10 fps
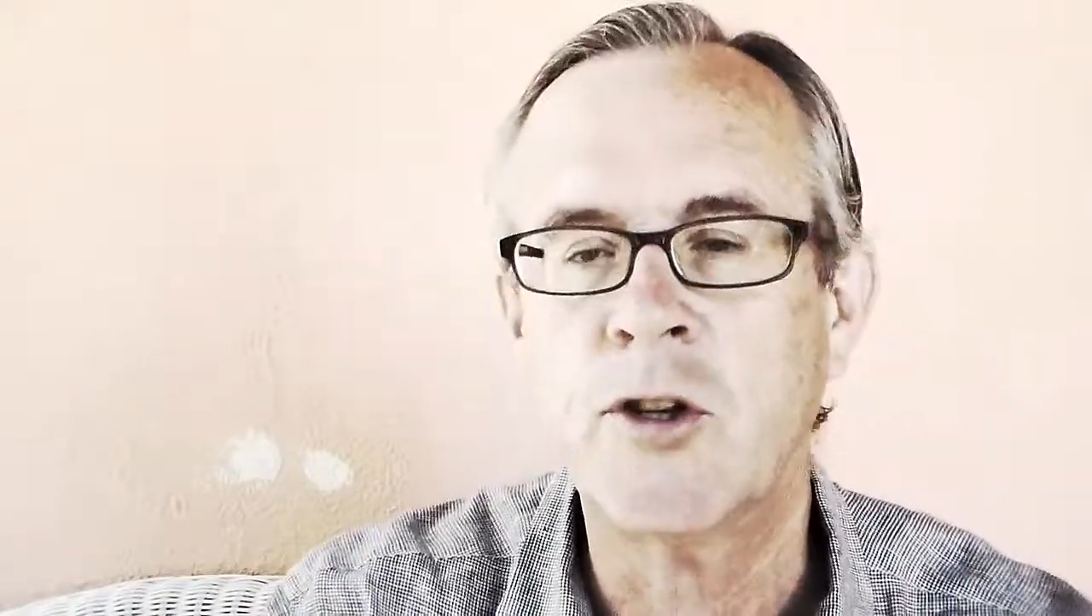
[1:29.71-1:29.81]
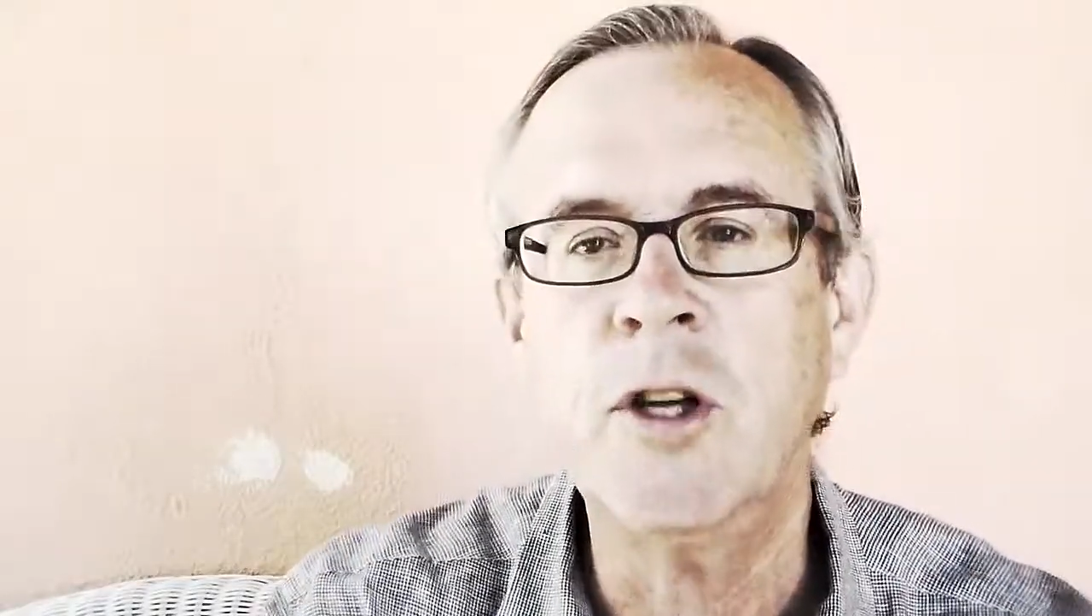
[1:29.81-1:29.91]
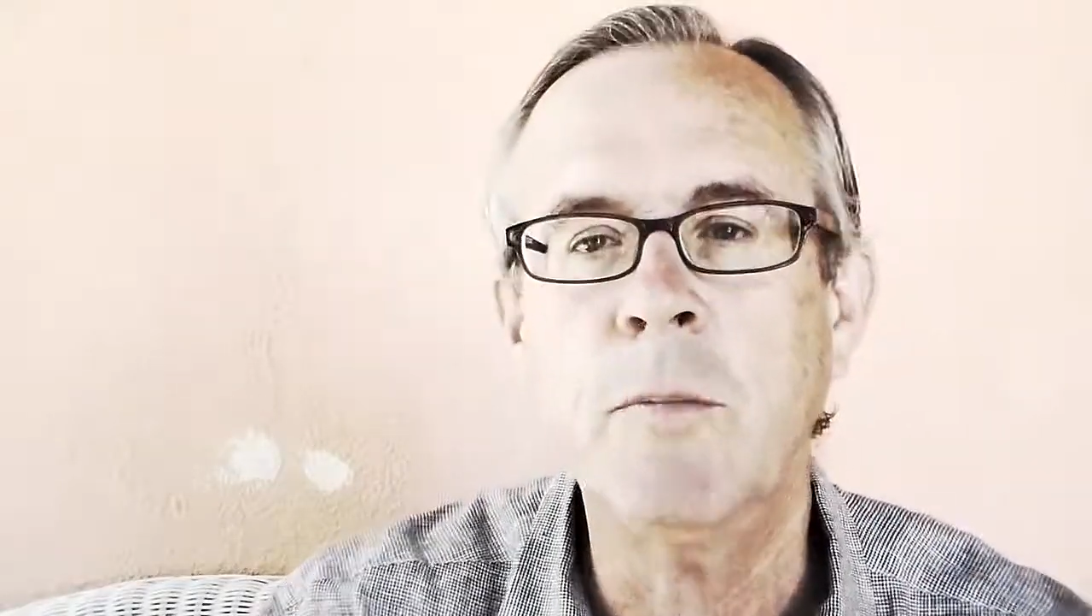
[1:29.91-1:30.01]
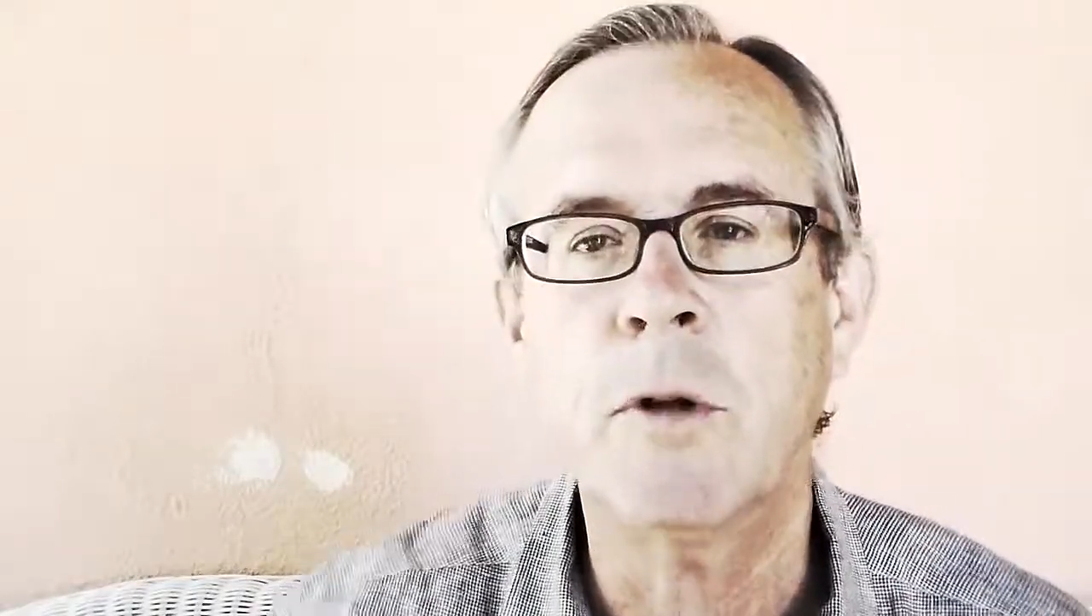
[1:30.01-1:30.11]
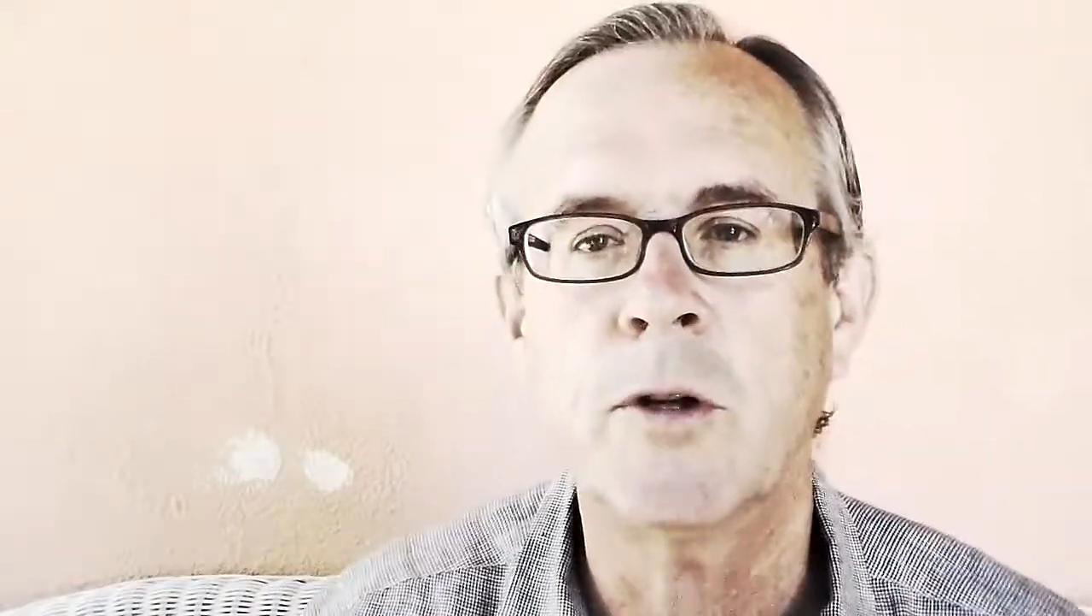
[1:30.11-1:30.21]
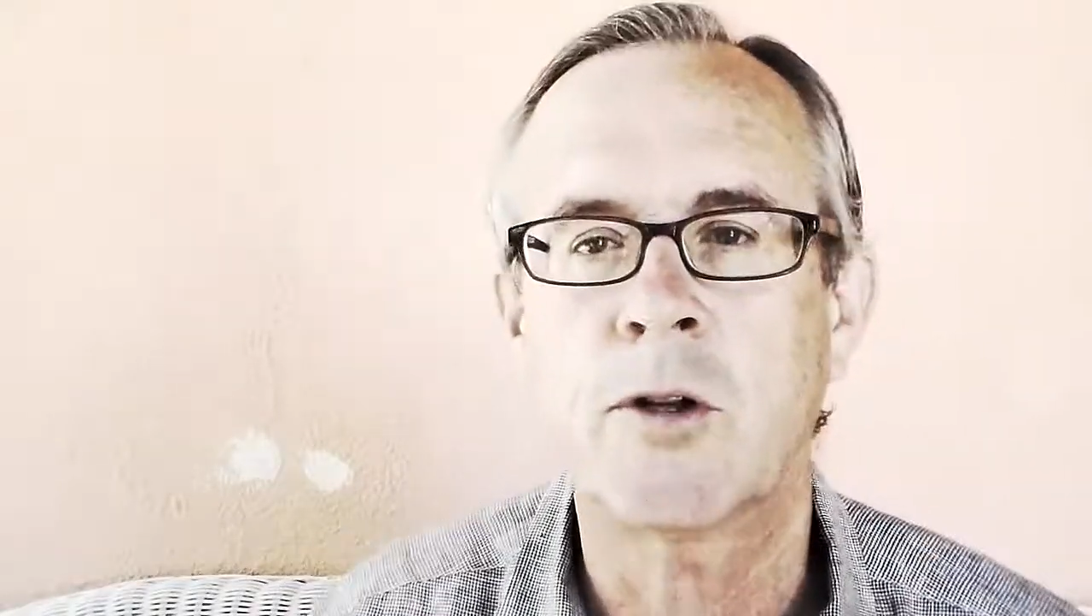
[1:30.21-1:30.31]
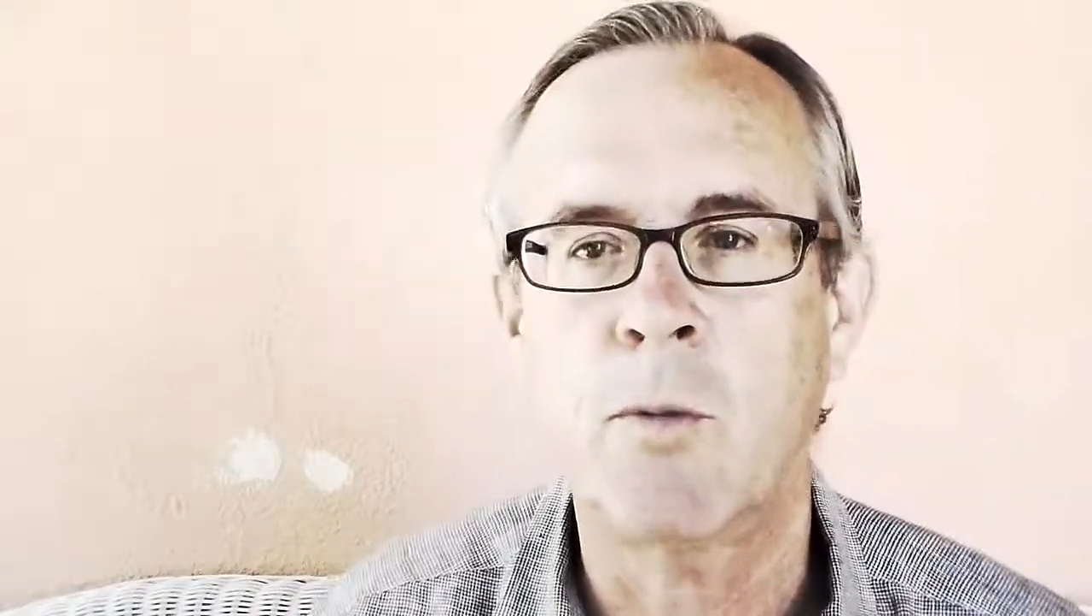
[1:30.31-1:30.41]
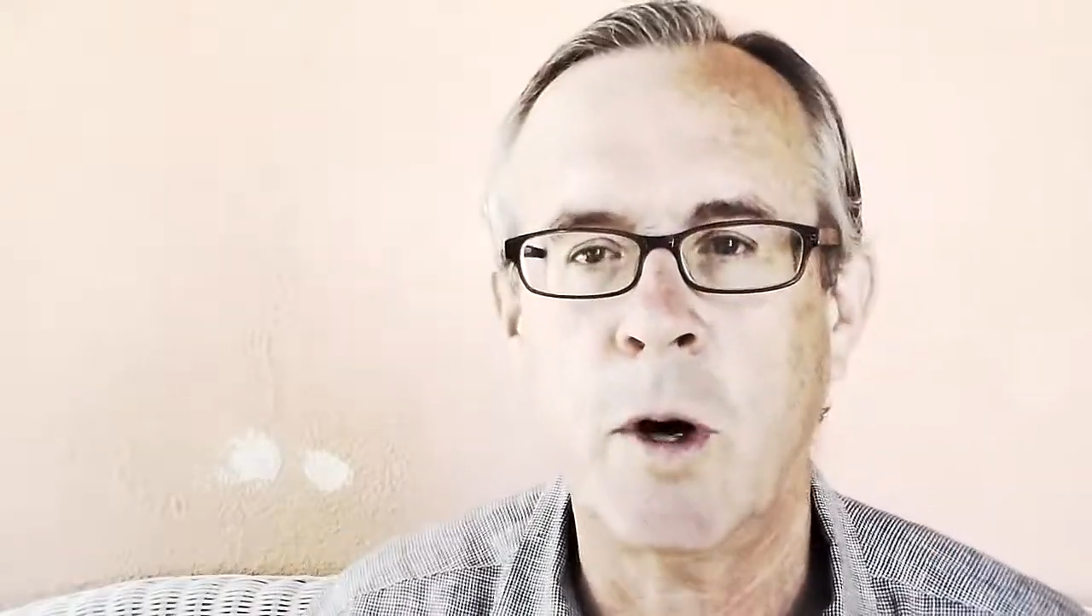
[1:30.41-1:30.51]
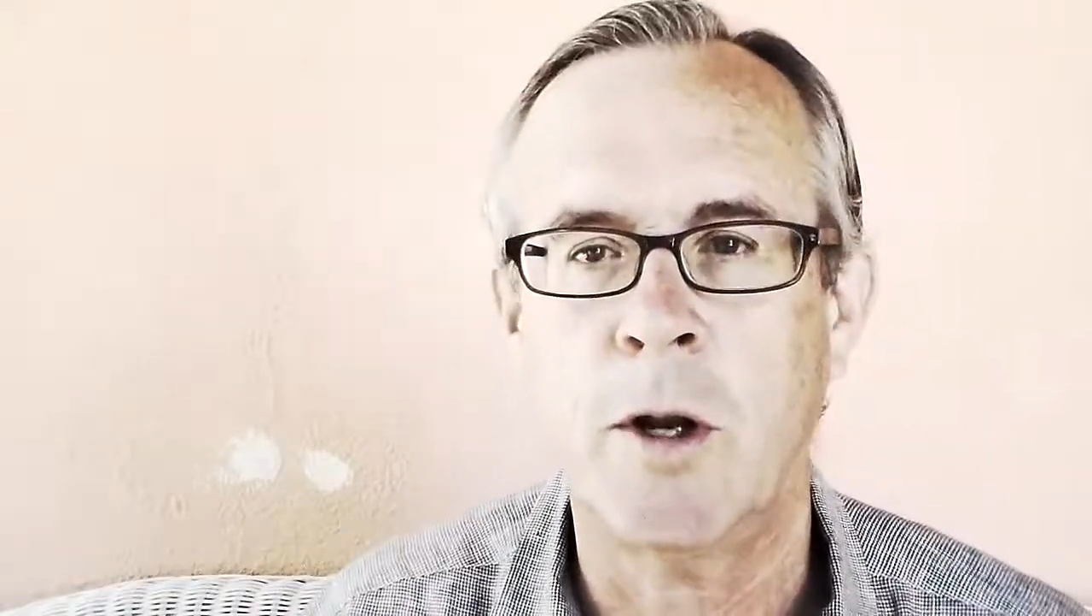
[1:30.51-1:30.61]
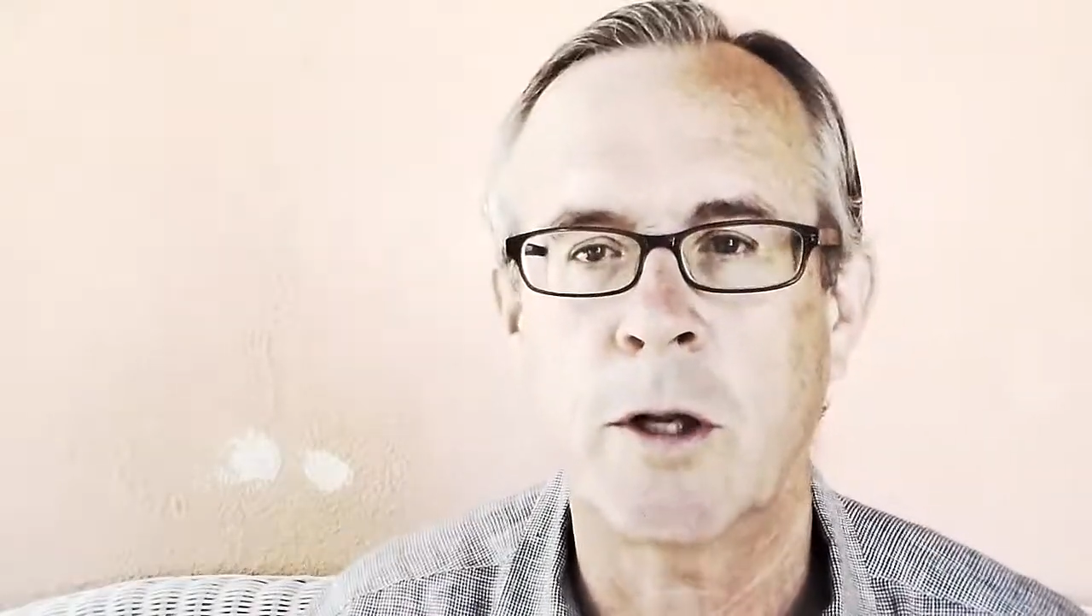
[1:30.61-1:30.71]

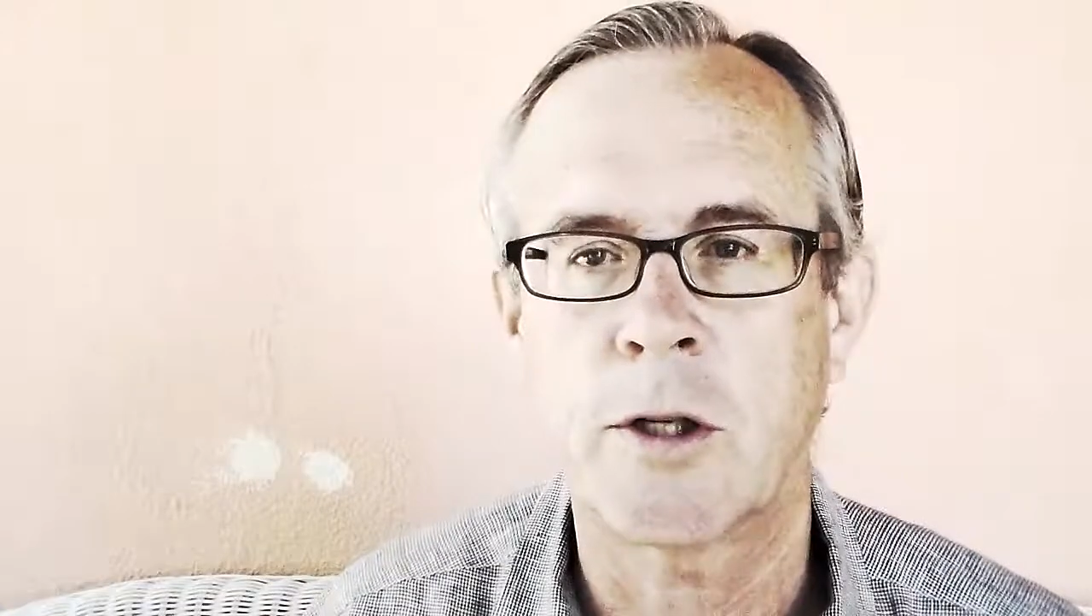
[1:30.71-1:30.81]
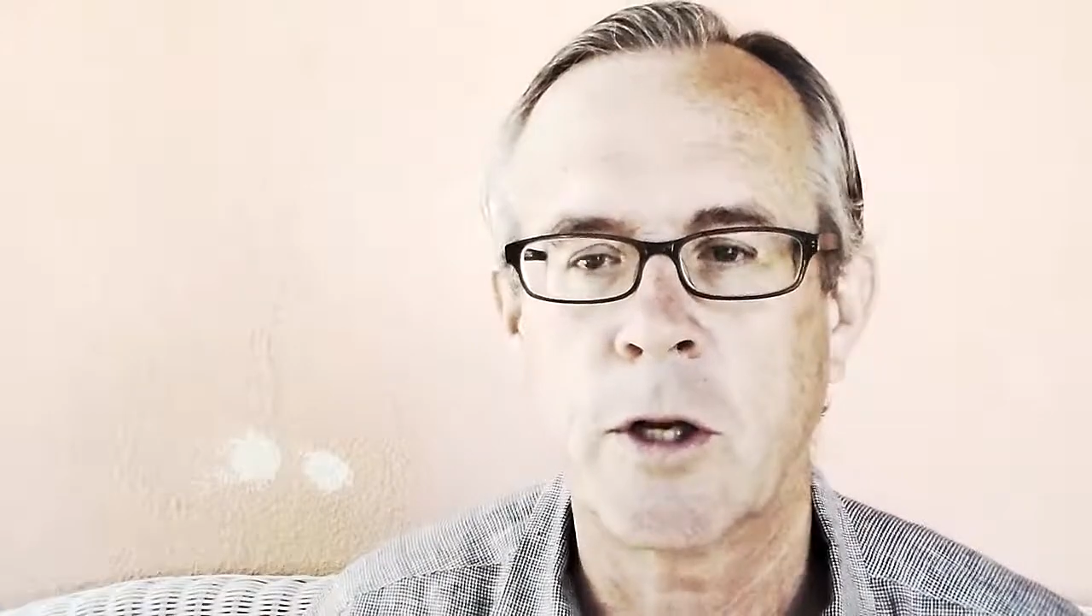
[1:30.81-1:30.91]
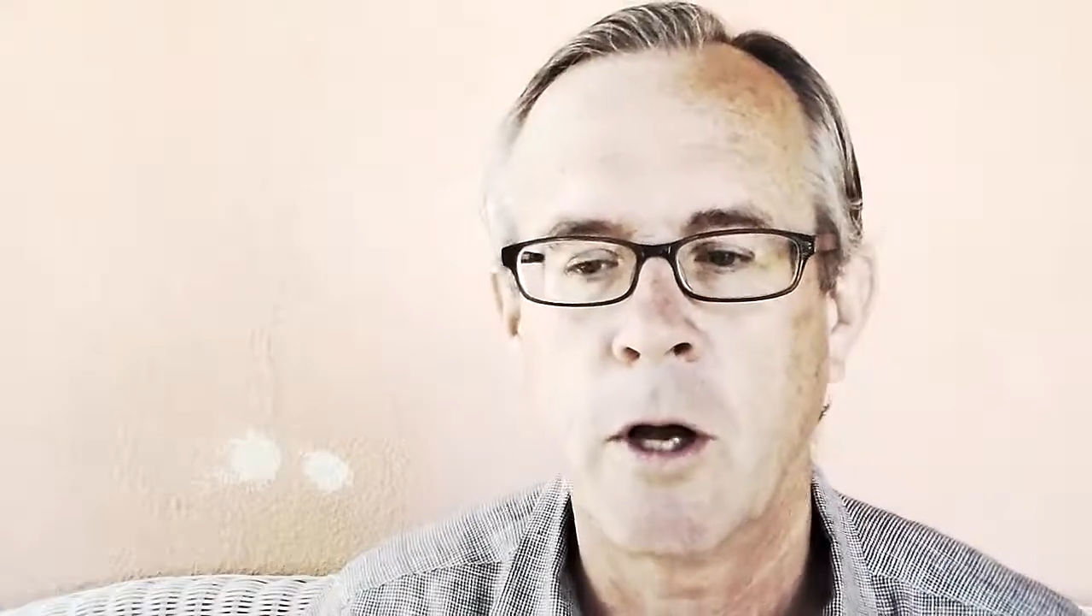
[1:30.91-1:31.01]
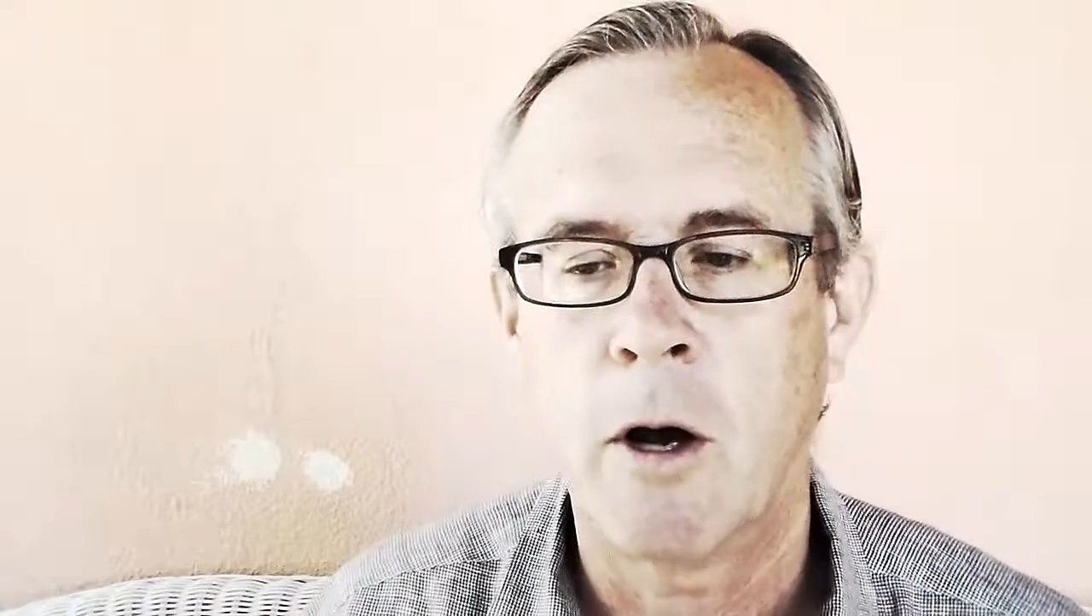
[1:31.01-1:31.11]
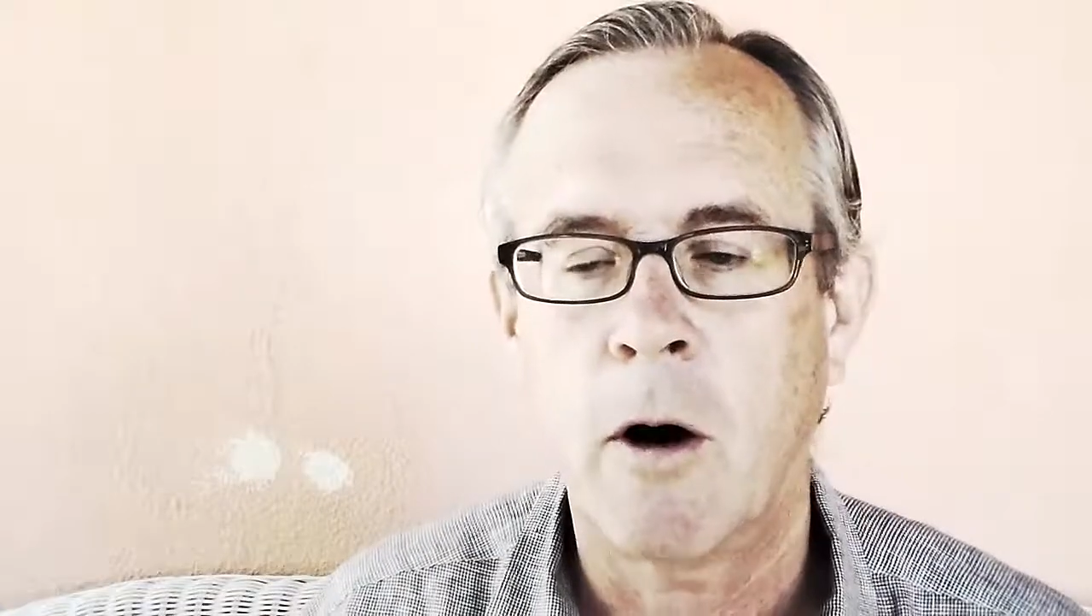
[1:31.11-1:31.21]
seamless oneness.